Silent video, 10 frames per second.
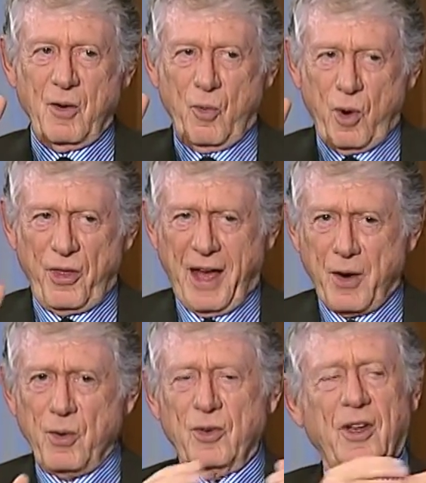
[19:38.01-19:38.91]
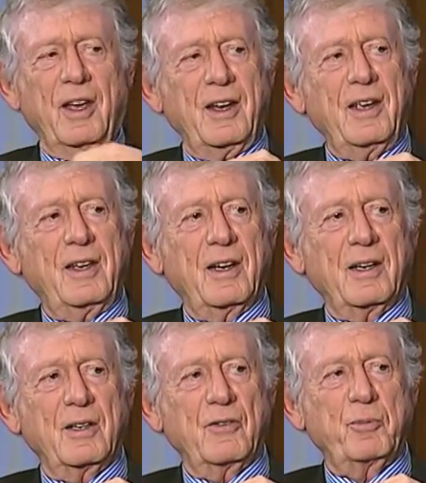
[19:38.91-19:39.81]
without any
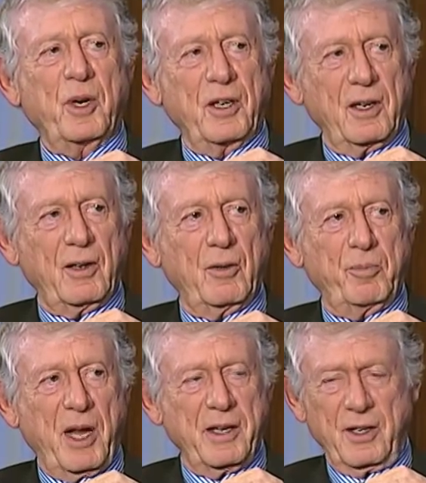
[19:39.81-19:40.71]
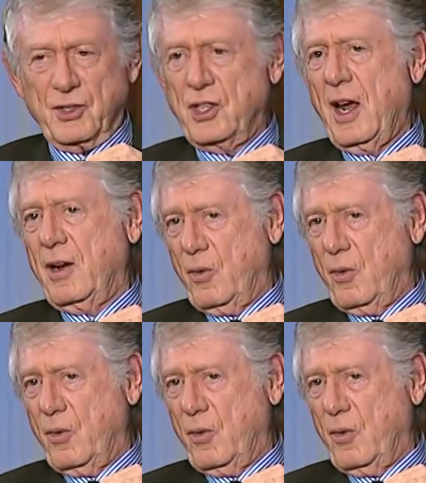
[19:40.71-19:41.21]
kind of political bias.